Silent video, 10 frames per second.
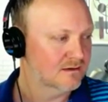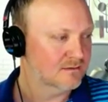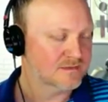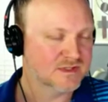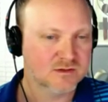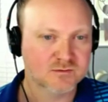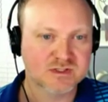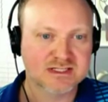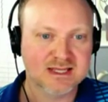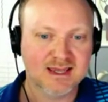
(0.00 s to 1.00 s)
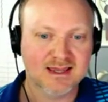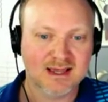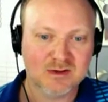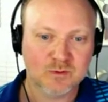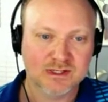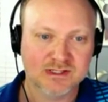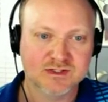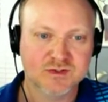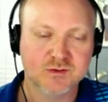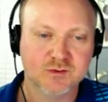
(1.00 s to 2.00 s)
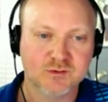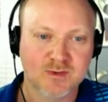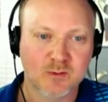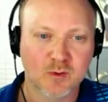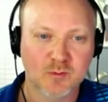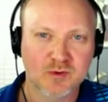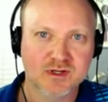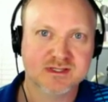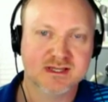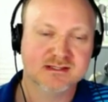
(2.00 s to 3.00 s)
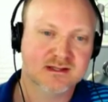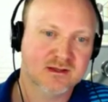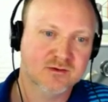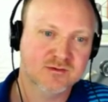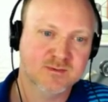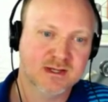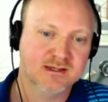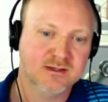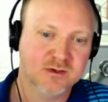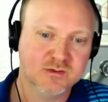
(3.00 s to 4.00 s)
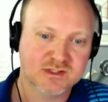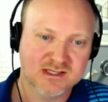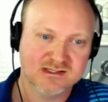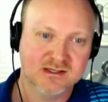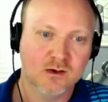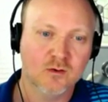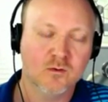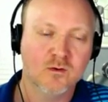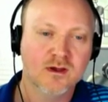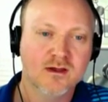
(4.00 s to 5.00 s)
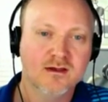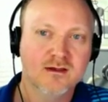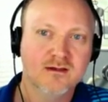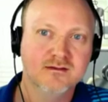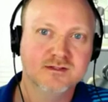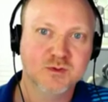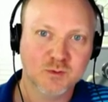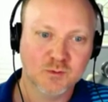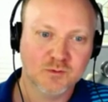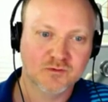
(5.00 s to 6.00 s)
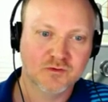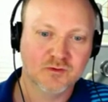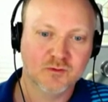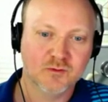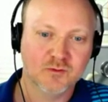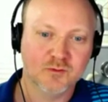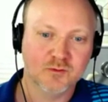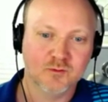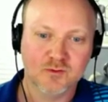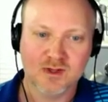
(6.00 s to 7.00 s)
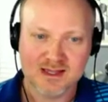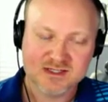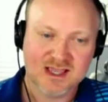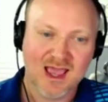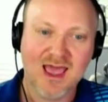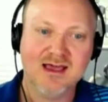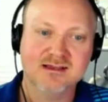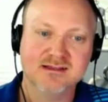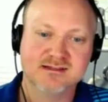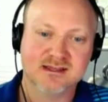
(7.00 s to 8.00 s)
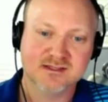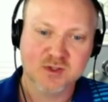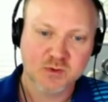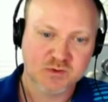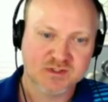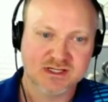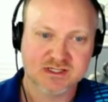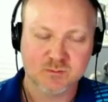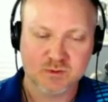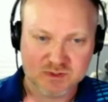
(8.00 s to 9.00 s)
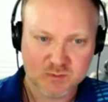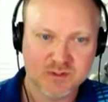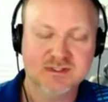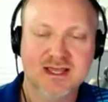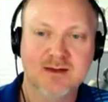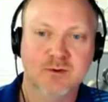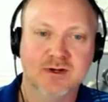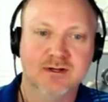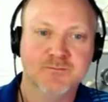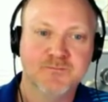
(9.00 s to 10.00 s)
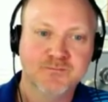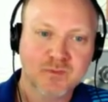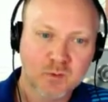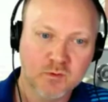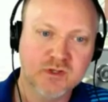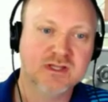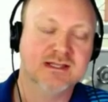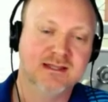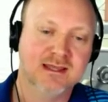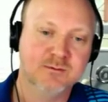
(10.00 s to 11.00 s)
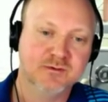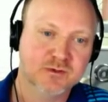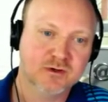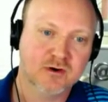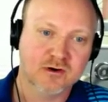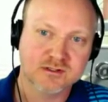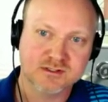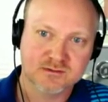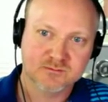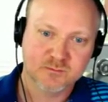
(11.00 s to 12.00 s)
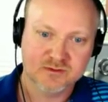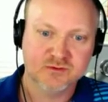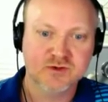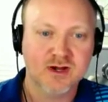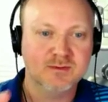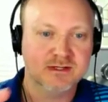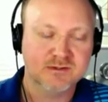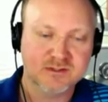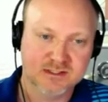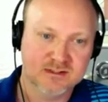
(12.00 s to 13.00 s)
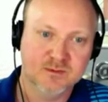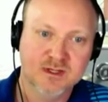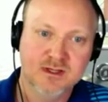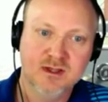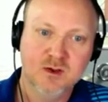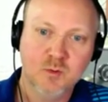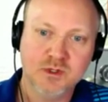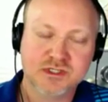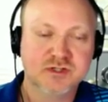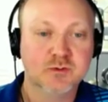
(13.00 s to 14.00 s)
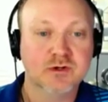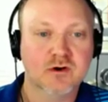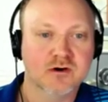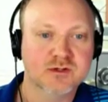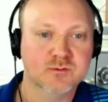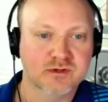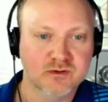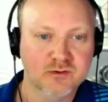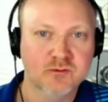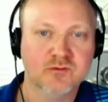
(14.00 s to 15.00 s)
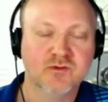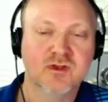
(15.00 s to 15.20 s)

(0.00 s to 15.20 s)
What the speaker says: So today I went into my WordPress sites and I used my Yoast SEO tool to actually has a social section with a Twitter tab on it where you can enable Twitter cards, and with a little drop down you tell them which Twitter cards you want to use.